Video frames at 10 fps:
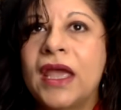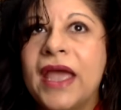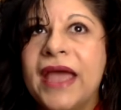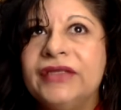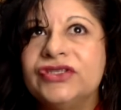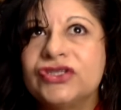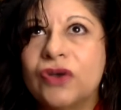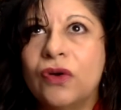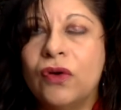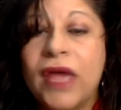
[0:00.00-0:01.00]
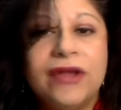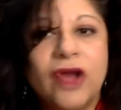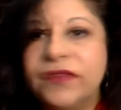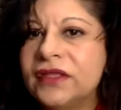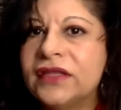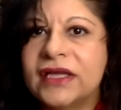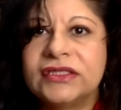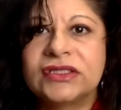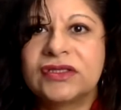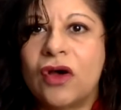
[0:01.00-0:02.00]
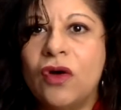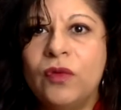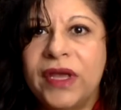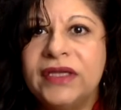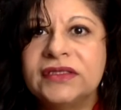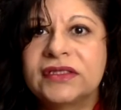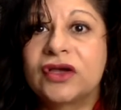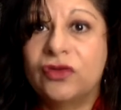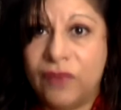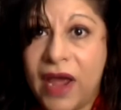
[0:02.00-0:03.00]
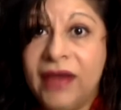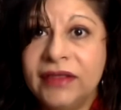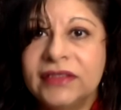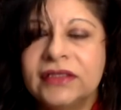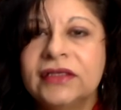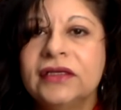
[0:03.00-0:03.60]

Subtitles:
And not that that's always correct,